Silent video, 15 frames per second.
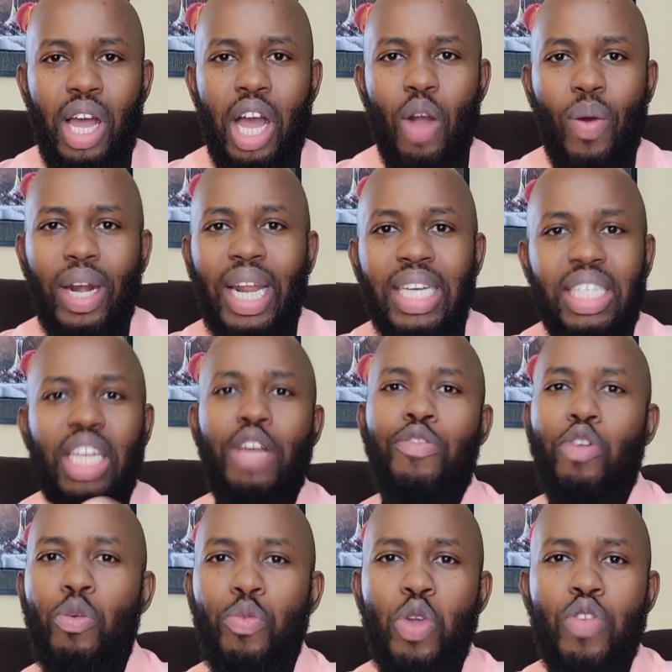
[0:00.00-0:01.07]
How can I take
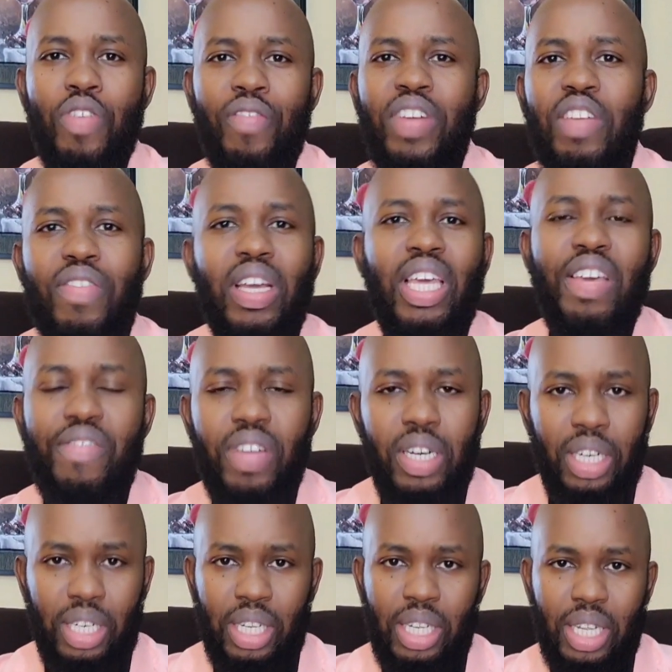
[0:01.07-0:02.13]
from you if I've never
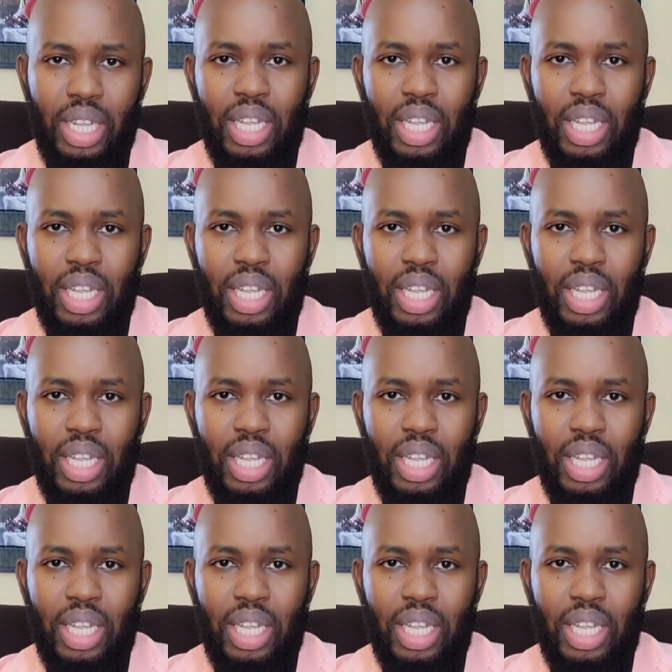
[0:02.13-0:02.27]
given?